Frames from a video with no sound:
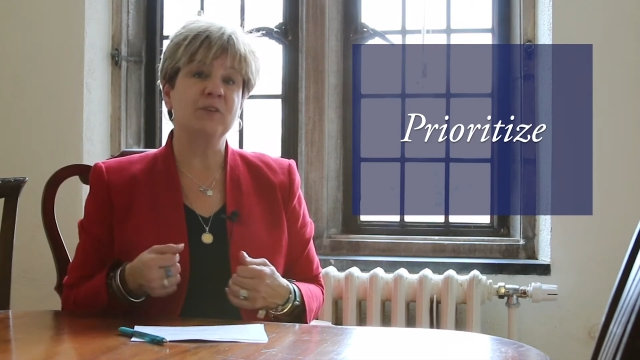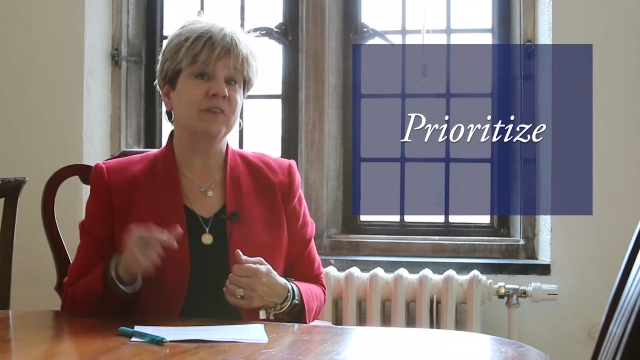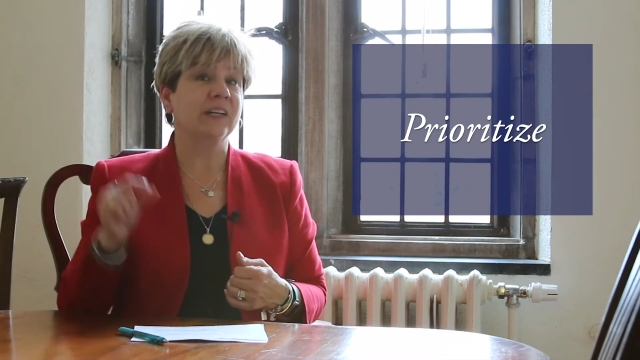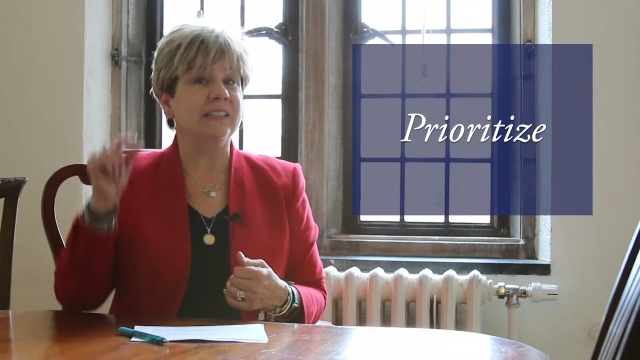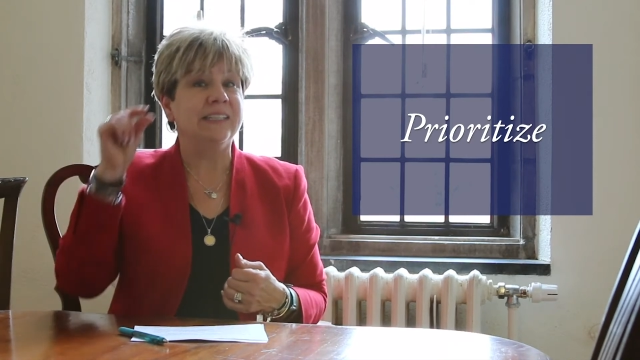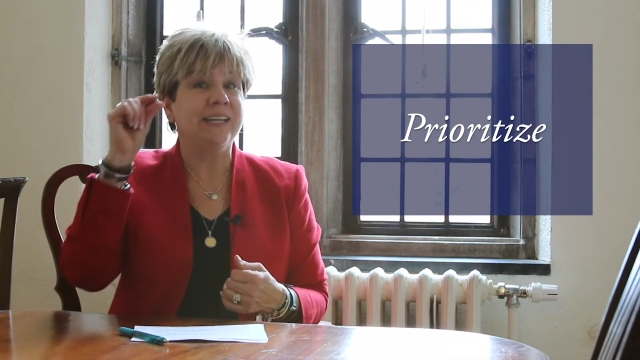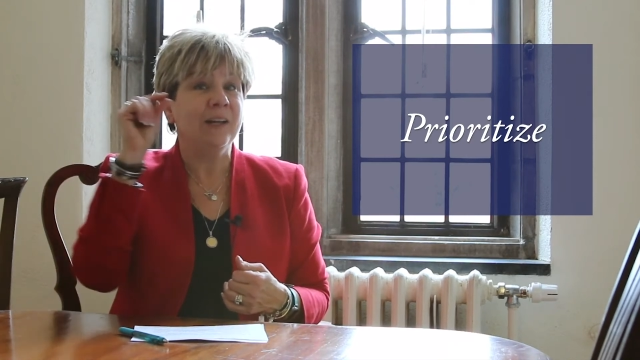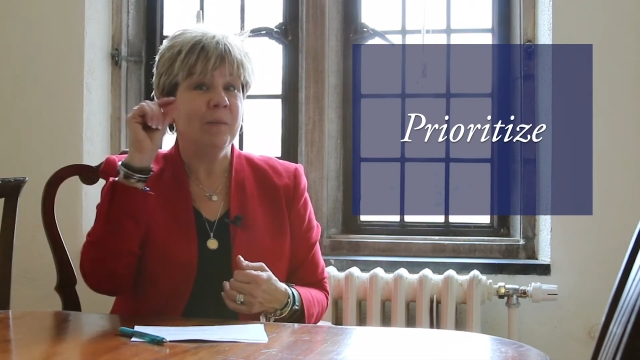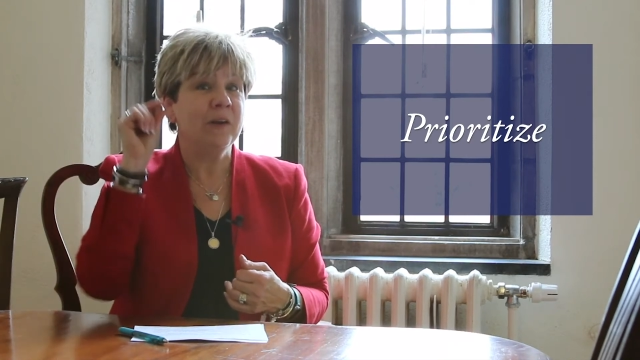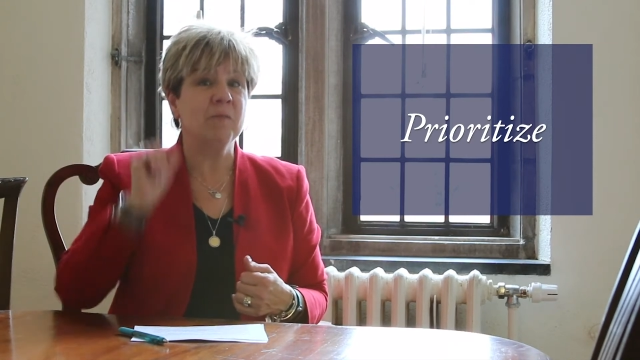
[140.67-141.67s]
you've got a
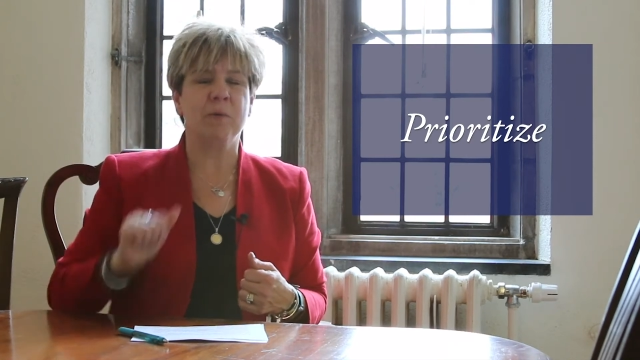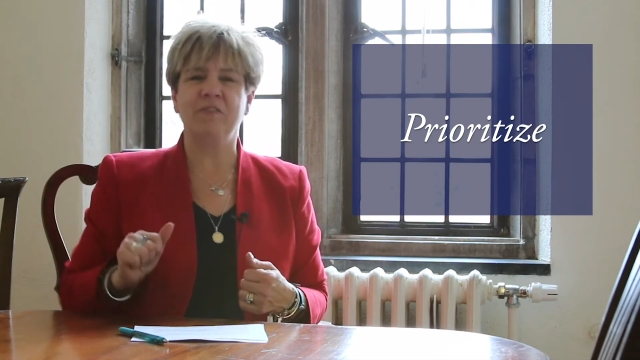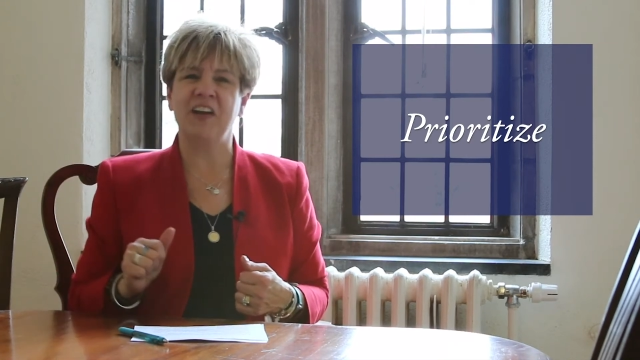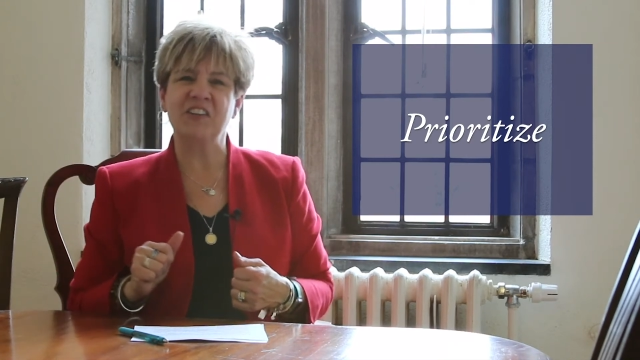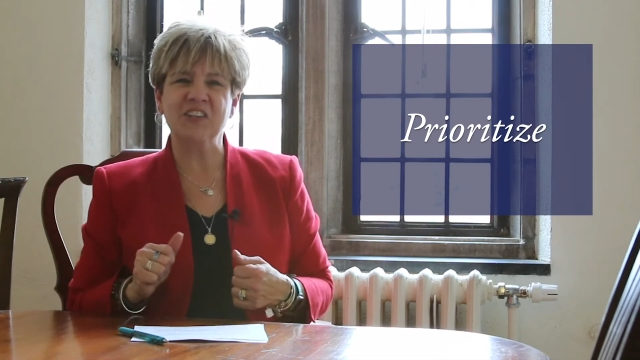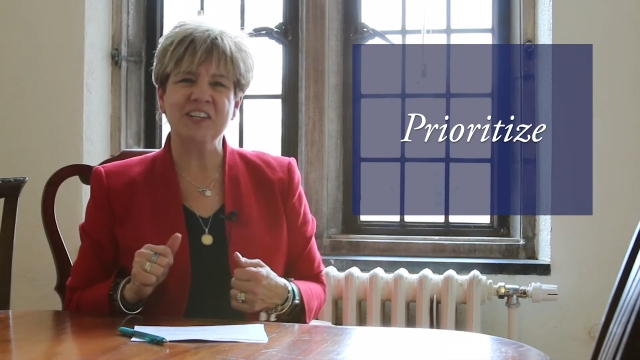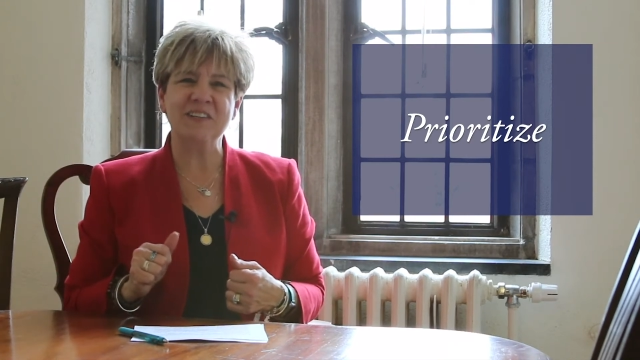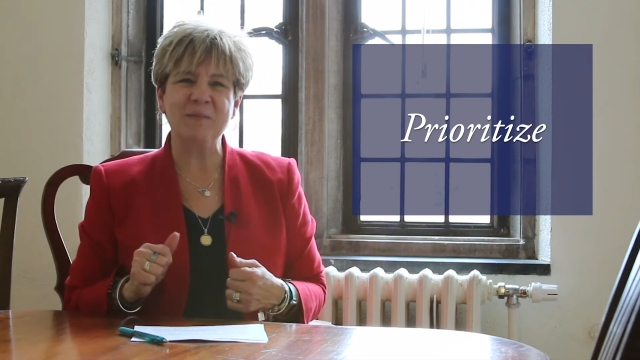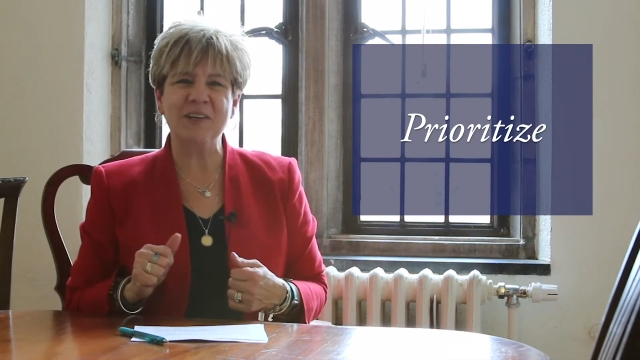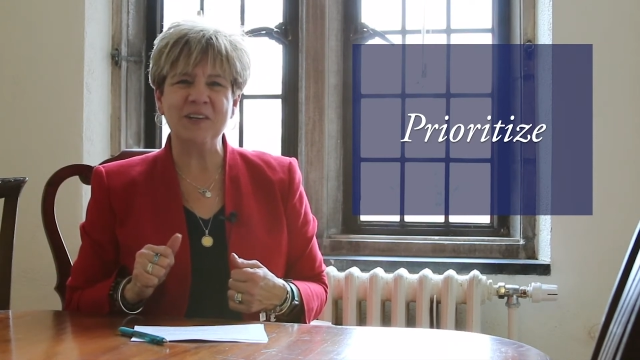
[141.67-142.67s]
little bit of
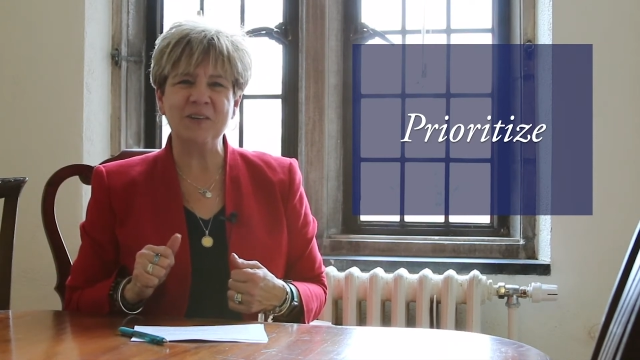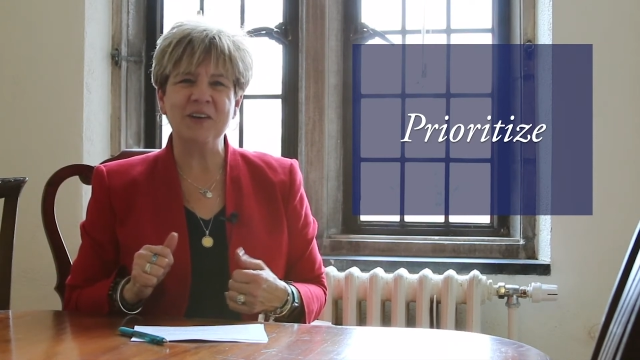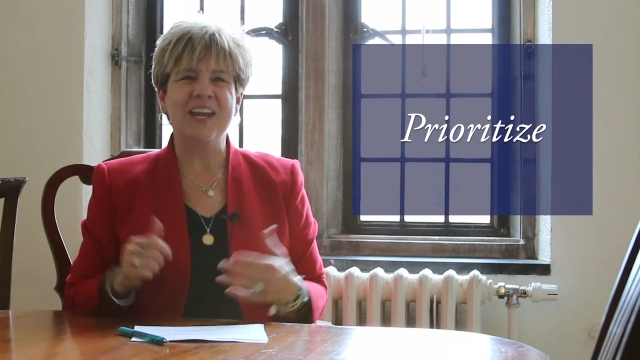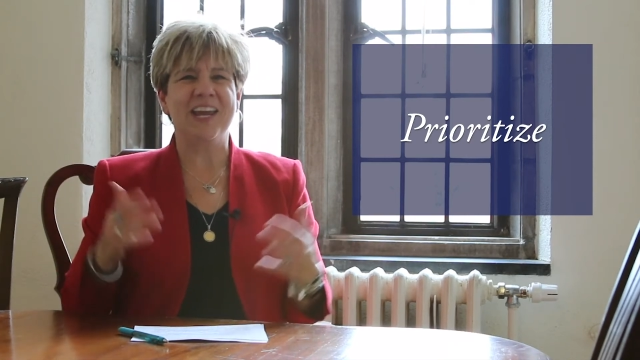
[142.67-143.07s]
perfectionism in you,